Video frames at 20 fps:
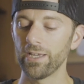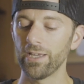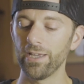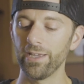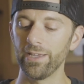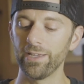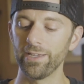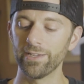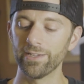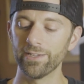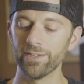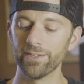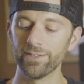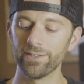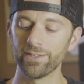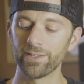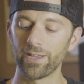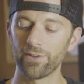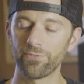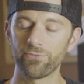
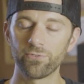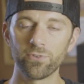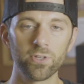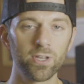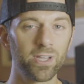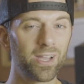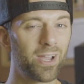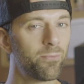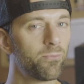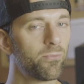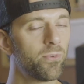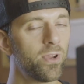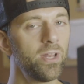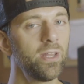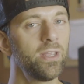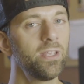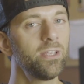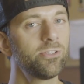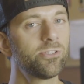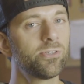and I feel like I'm
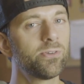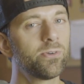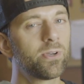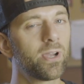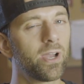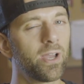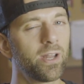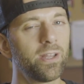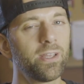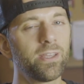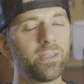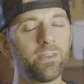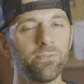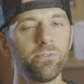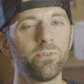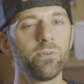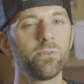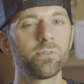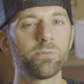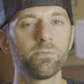ready to kind of give
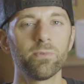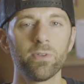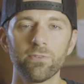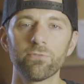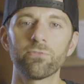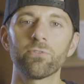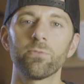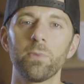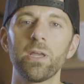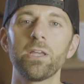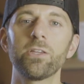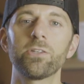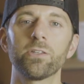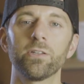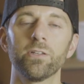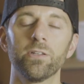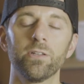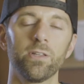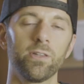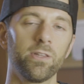you some
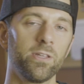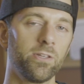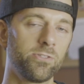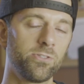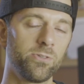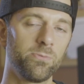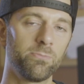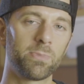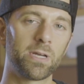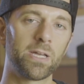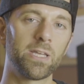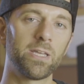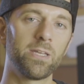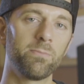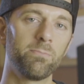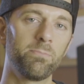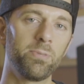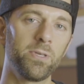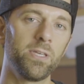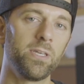information that you
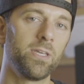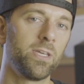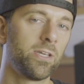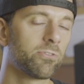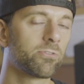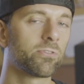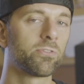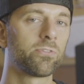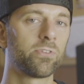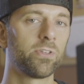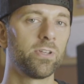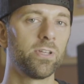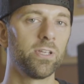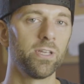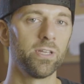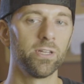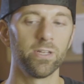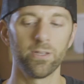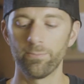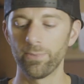might be interested
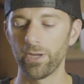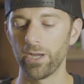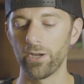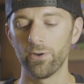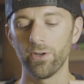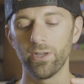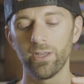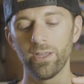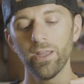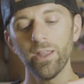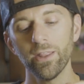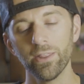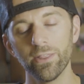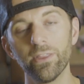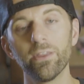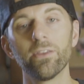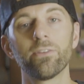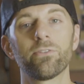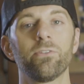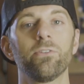in about
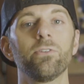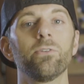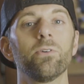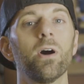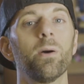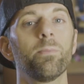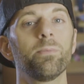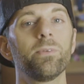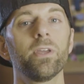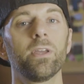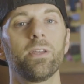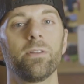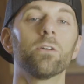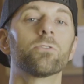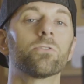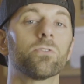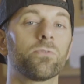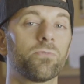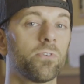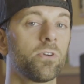this new update.
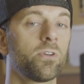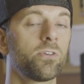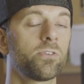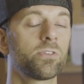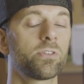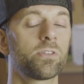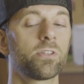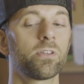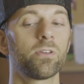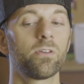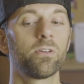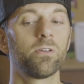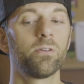So first,